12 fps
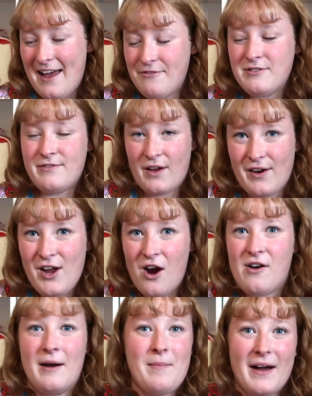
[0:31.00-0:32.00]
it was very
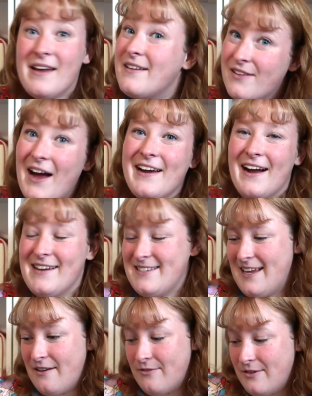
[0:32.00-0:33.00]
hard i'm not gonna lie guys
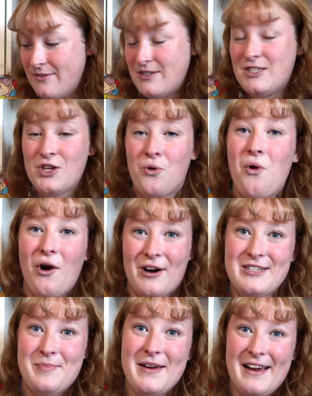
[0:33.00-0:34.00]
that it, was so
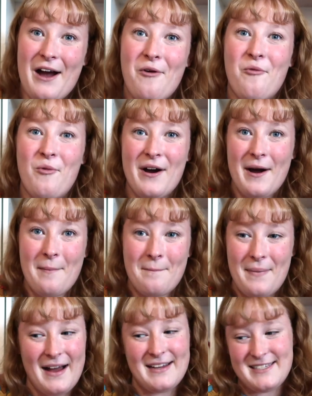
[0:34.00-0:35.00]
hard to pick out
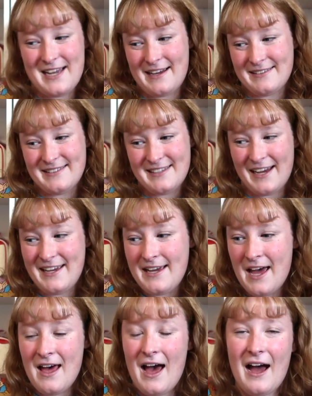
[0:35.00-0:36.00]
what bags i like
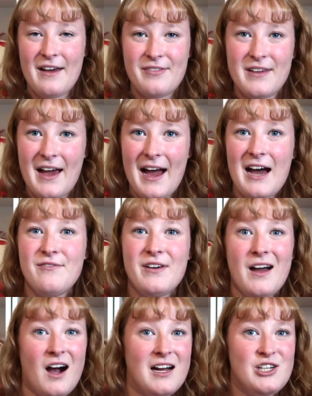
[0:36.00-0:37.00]
i think i have
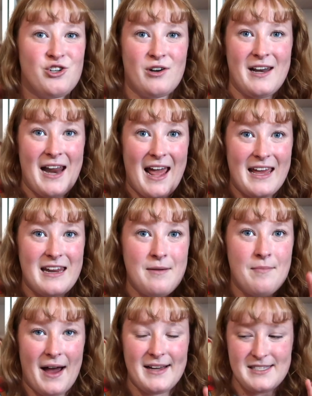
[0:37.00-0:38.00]
like 180
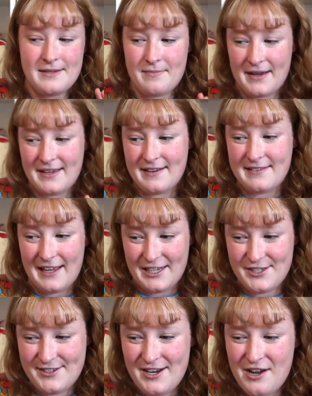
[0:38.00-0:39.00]
bags in my
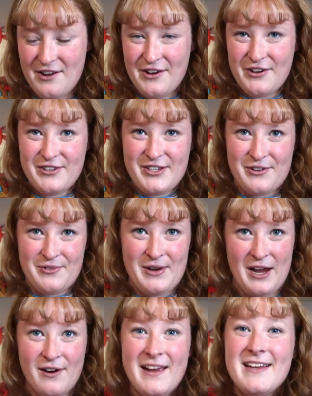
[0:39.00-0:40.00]
collection so
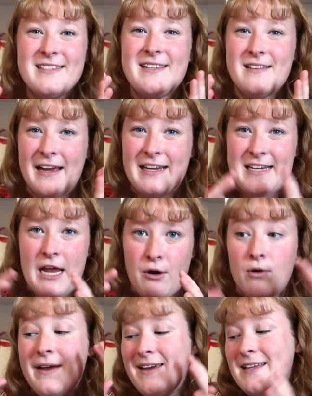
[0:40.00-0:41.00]
narrowing it like
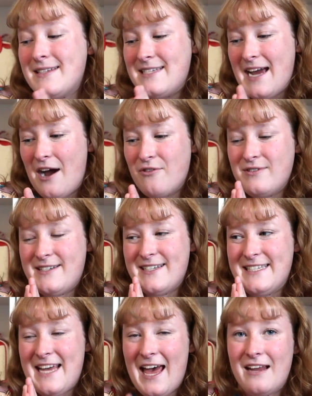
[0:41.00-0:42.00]
narrowing it down
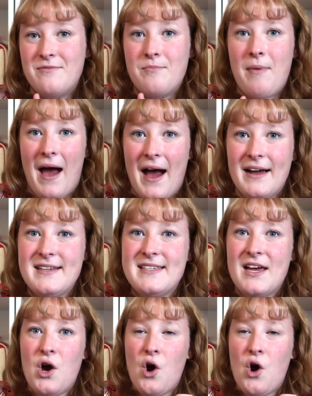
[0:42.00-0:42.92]
to 10 bags